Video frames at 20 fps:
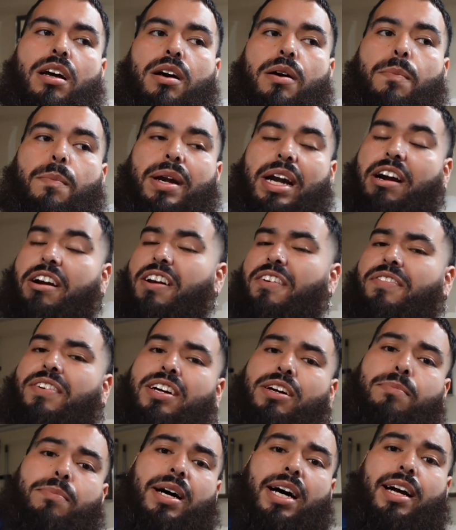But I already
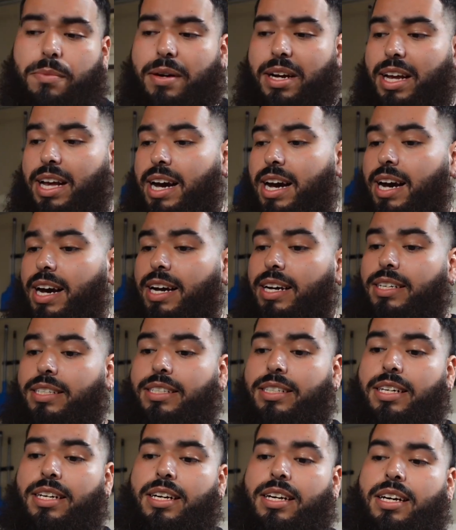found it by my
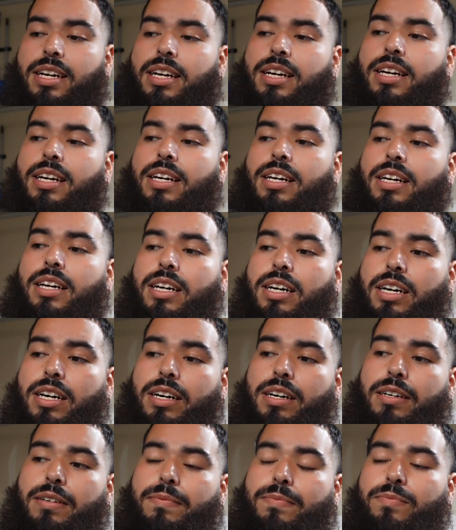guys
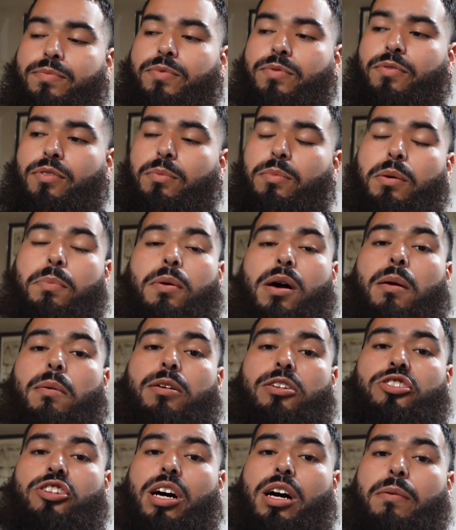from the
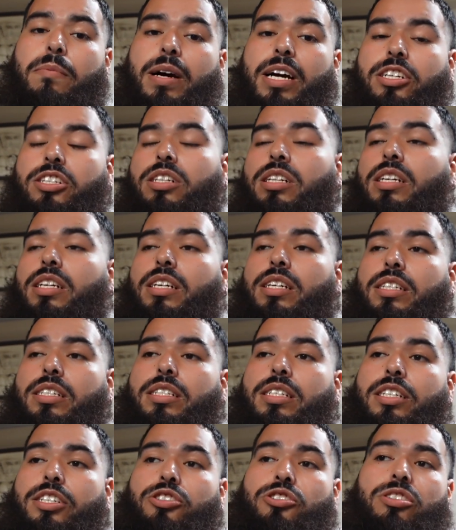barbershop actually
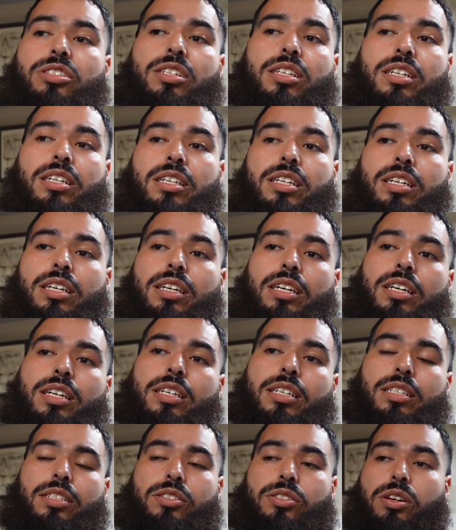is interested in it.
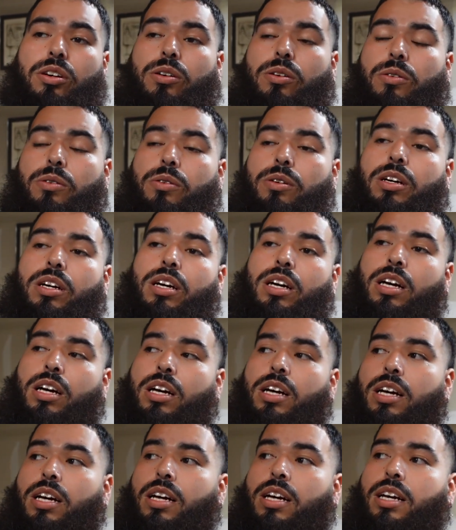So,
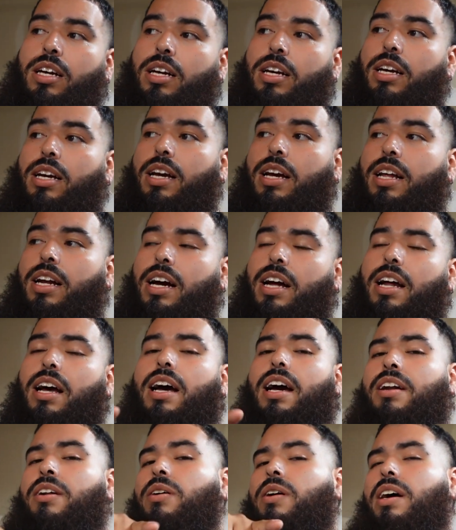and
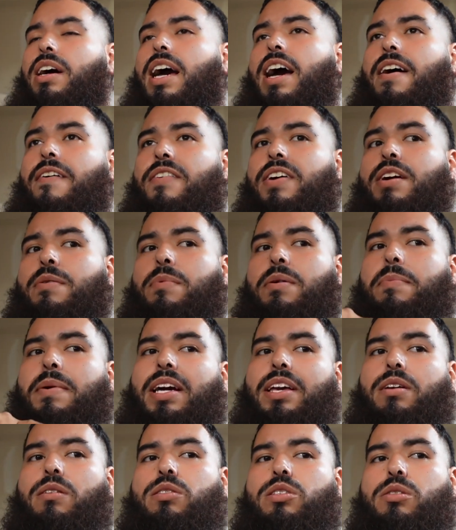I know I have him on my
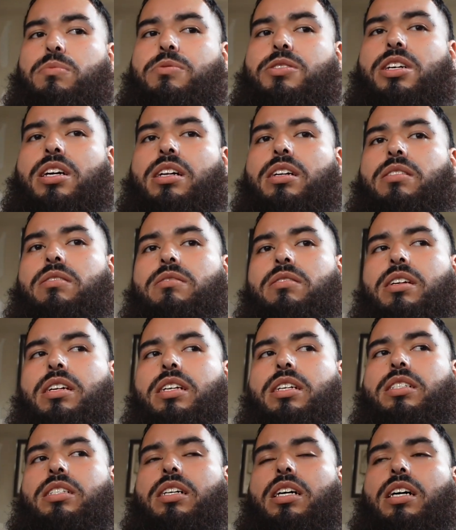YouTube channel.
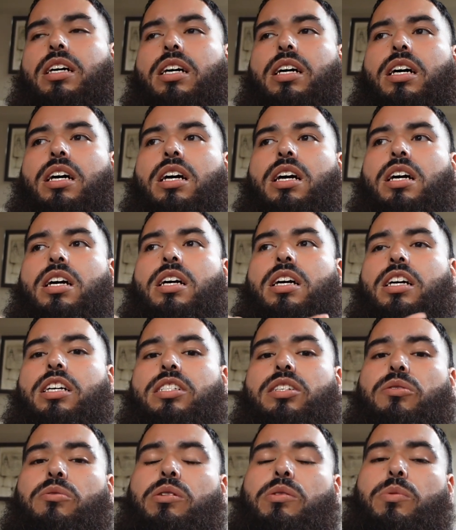He's the
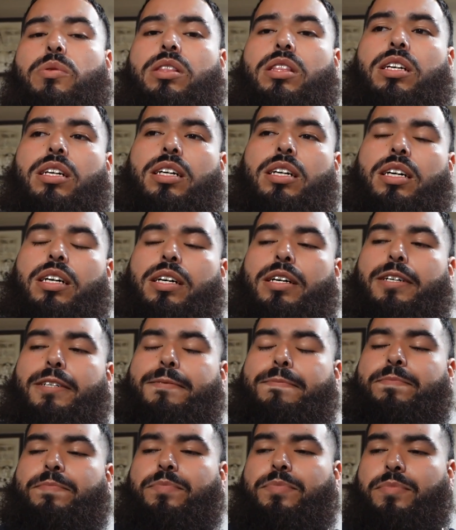one with
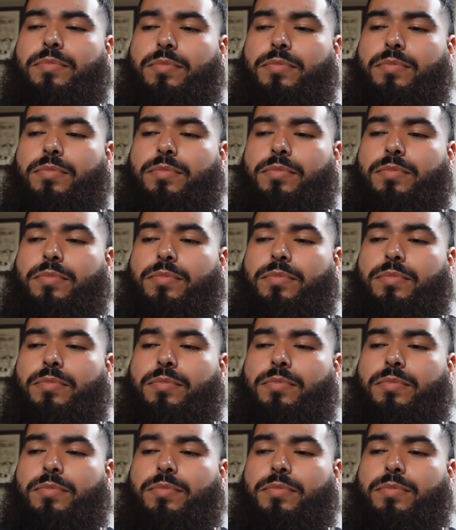the